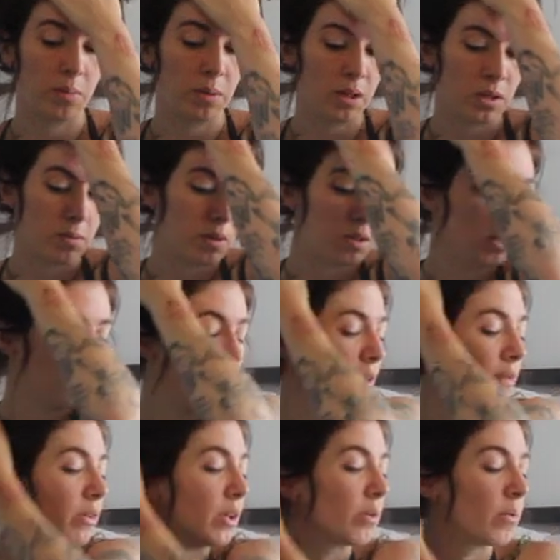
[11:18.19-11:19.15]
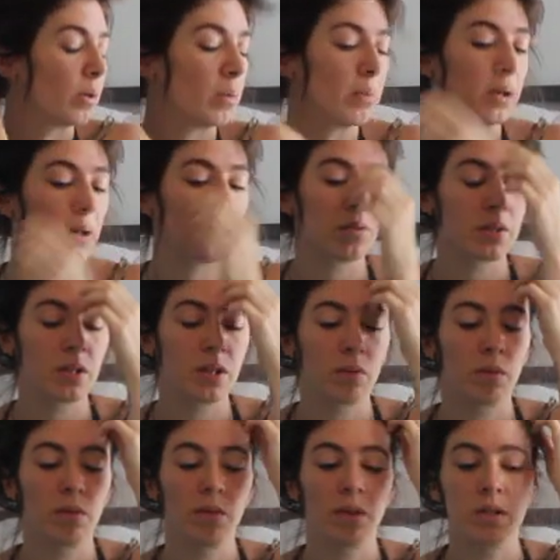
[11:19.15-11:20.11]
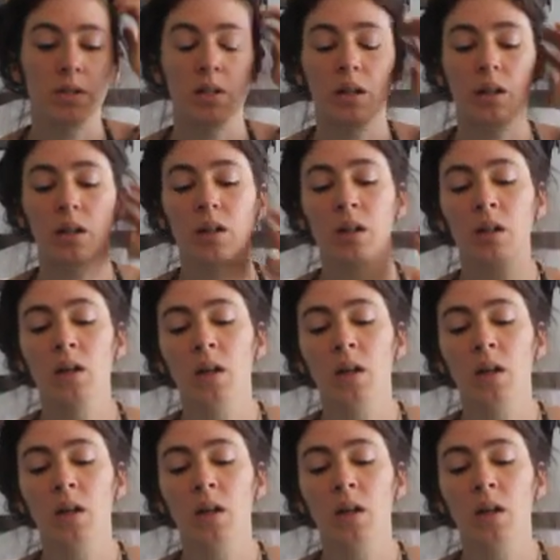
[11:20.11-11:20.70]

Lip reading: because we do have the Three of Pentacles in the reverse here.